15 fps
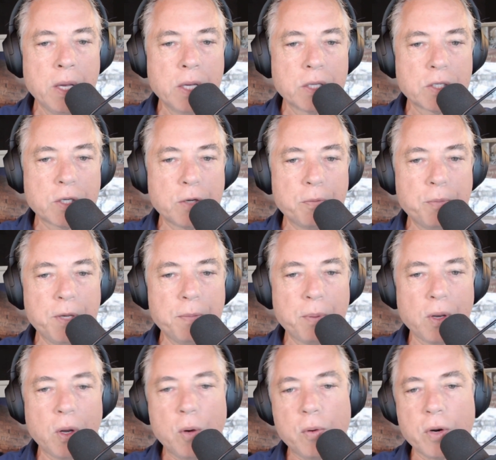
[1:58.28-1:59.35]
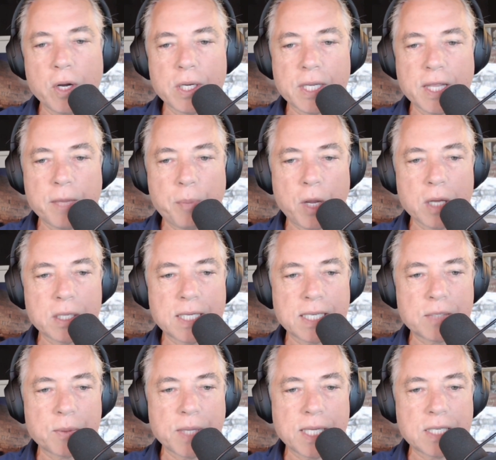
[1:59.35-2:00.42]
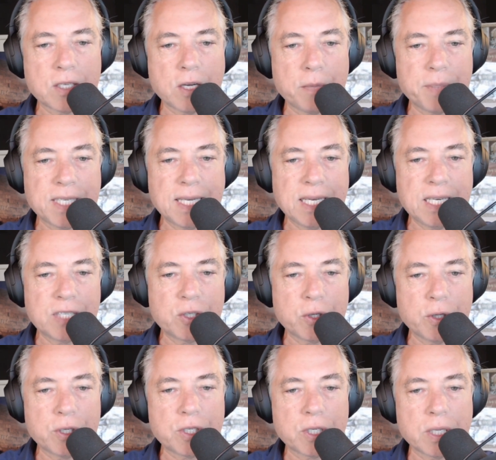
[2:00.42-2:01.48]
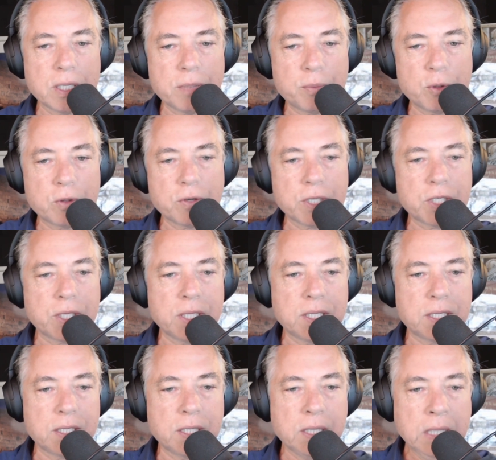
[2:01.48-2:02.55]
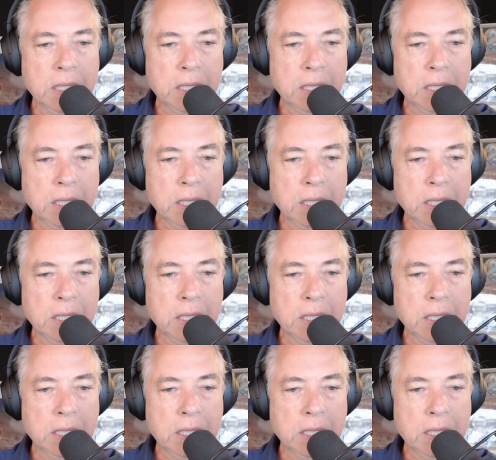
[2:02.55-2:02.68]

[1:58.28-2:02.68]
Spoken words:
So people hold on to their politics when they stop attending church. Liberal Christians in